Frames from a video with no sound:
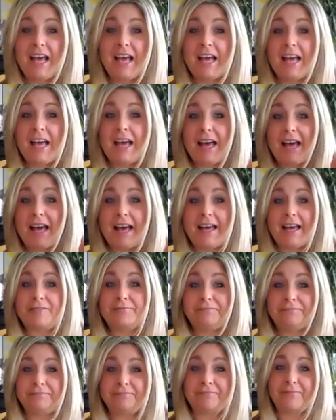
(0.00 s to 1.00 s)
for sure.
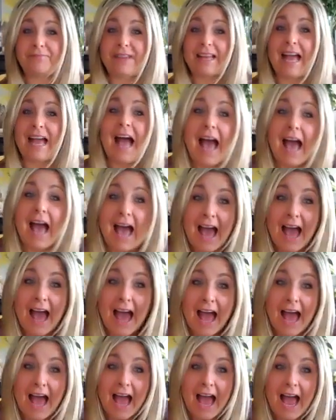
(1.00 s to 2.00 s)
Yeah, go ahead, honey. What were
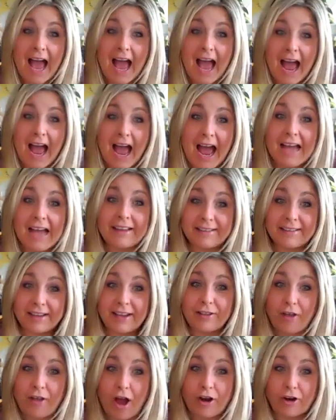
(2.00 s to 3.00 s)
you? I
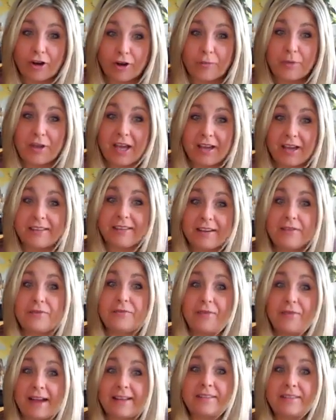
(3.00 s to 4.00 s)
say longer because it
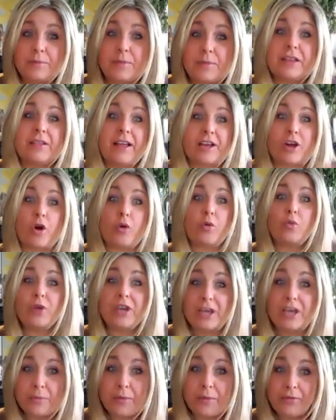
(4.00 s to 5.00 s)
affects me like a
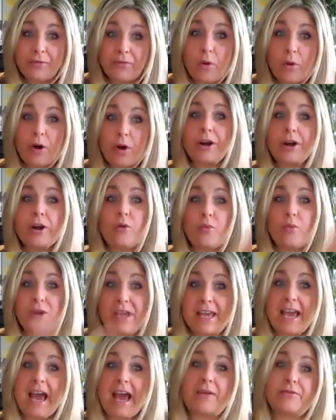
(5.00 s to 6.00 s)
week before and a
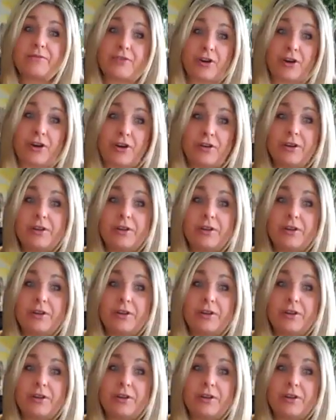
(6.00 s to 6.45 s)
week after.